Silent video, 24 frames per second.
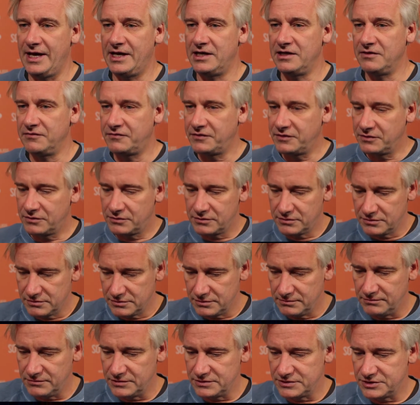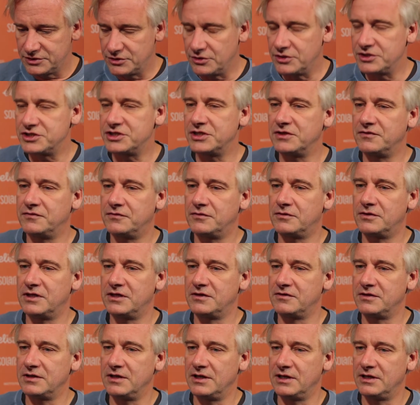And if you're searching for
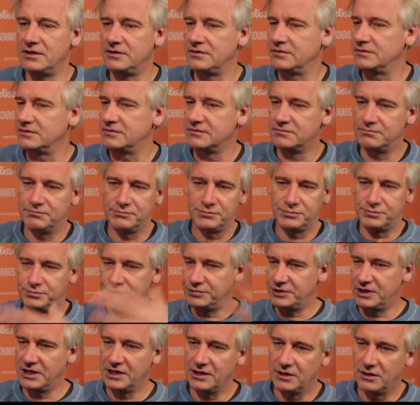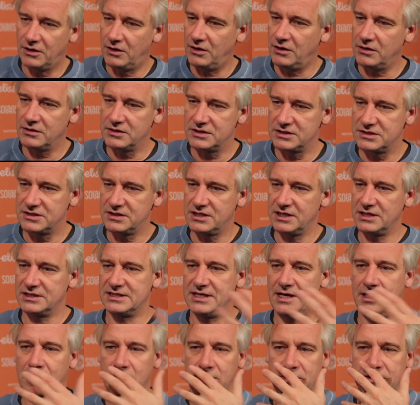it and bring all these
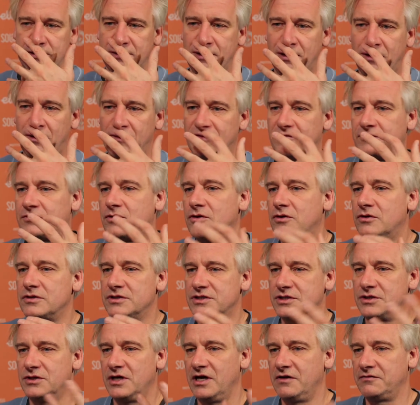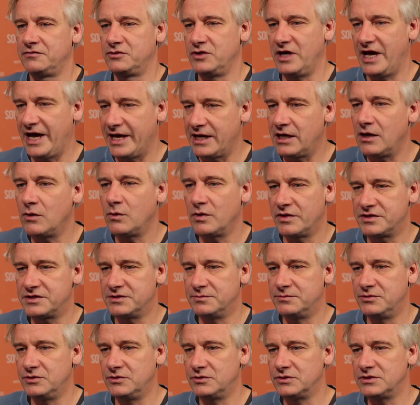things out, of course you have to handle with
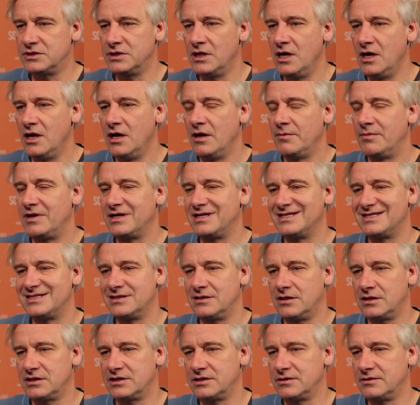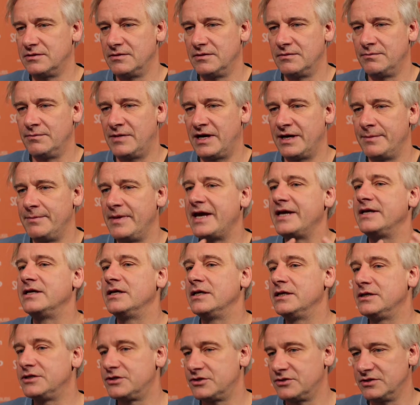taboos, but it's not my main
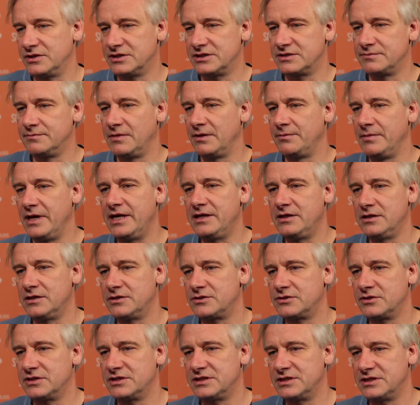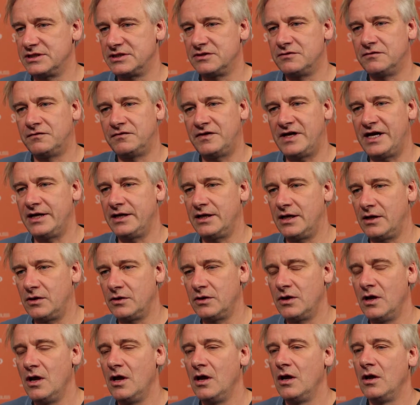interest. My main interest is to find
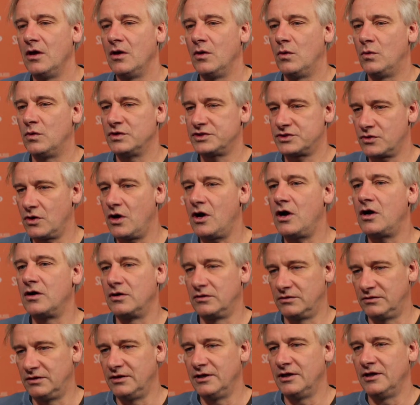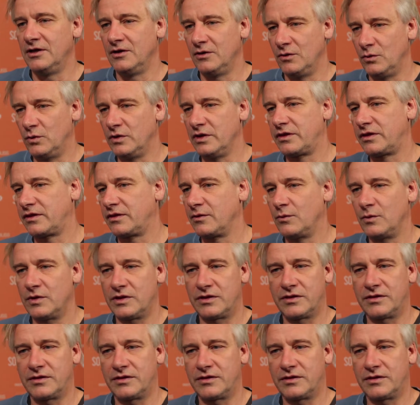out what's wrong with